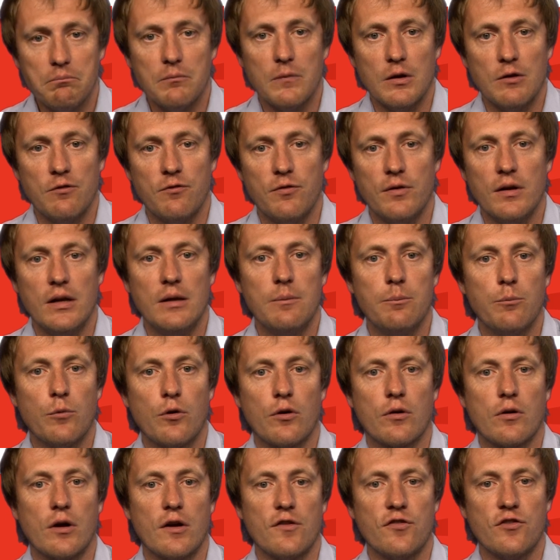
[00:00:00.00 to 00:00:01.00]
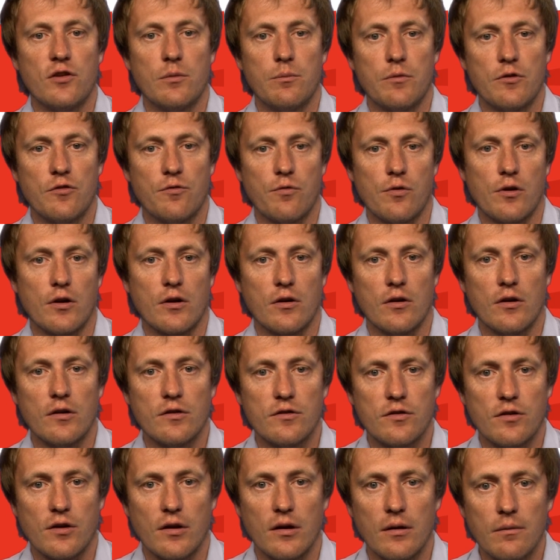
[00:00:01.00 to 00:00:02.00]
if you need more customers for a
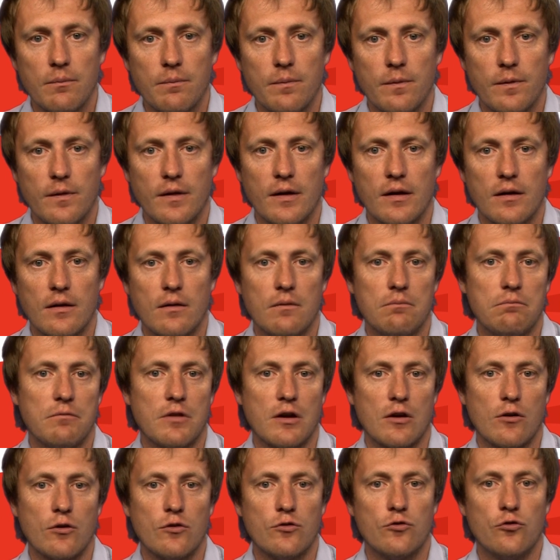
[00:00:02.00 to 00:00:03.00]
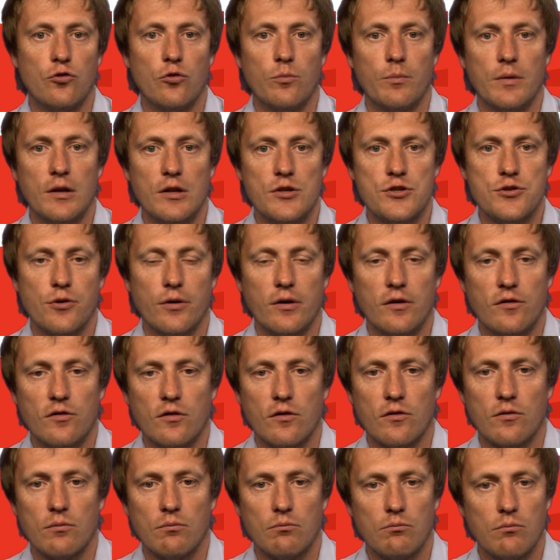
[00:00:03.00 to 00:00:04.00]
country, then there are not too many
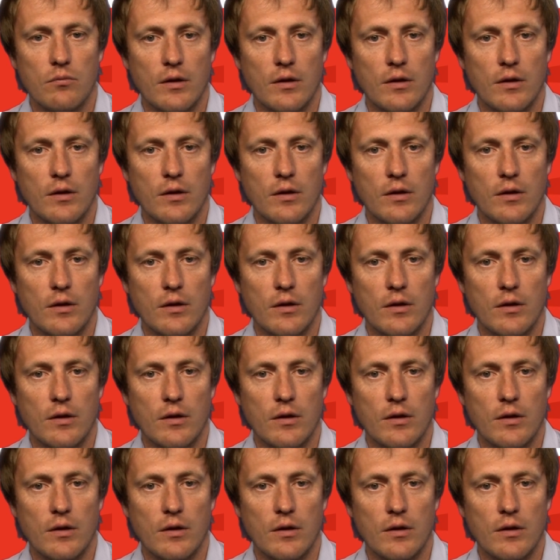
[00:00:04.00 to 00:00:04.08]
choices.